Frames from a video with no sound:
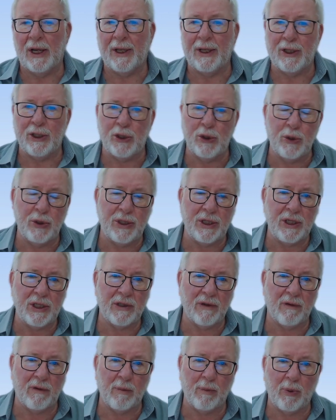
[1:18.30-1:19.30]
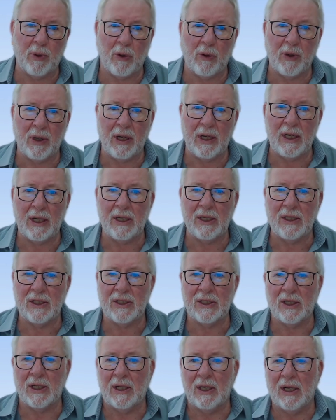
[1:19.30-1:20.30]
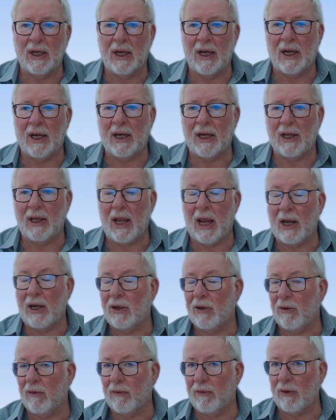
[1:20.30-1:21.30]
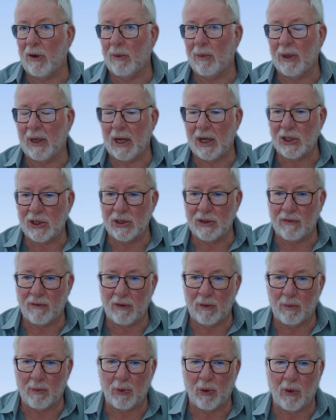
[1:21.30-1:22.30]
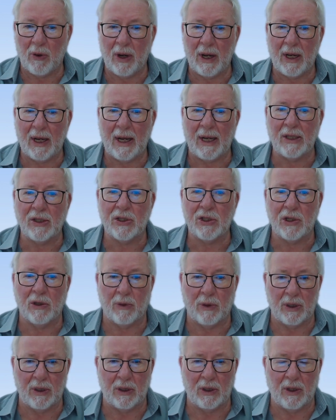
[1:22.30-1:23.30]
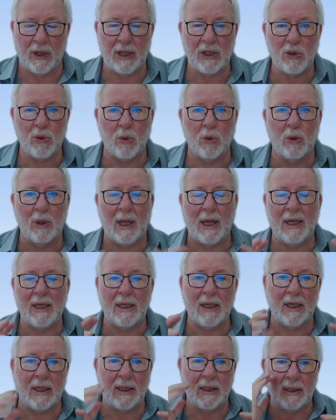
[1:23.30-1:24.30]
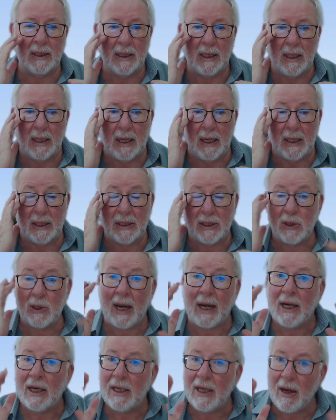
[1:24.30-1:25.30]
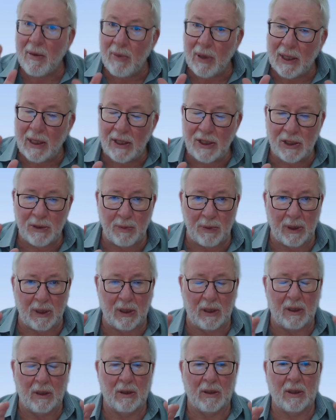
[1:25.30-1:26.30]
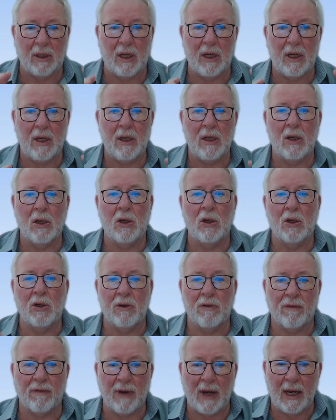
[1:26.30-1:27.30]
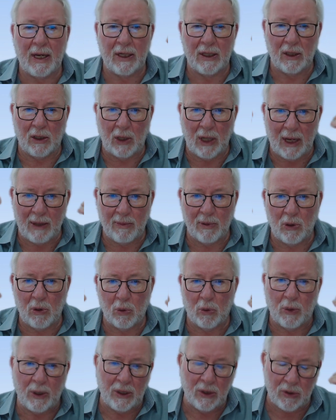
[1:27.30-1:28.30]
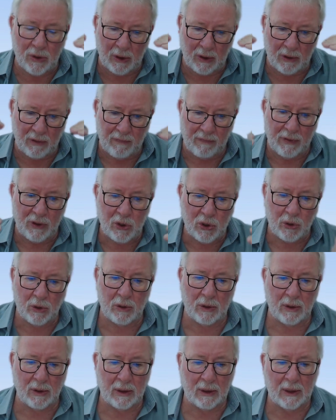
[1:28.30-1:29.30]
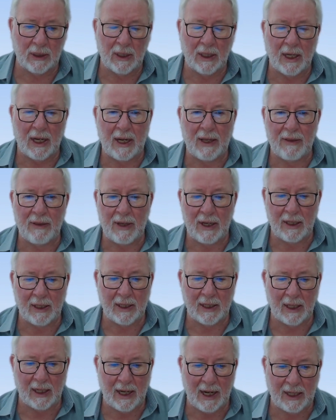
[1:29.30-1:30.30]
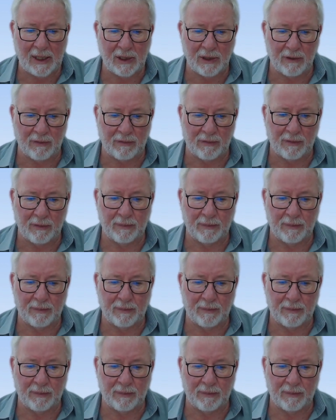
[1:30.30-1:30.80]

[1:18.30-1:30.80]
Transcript: duties of employees, and of the obligations of the employer, and so on. That's all under, this is academically speaking, okay? Divide labor law into individual and then collective.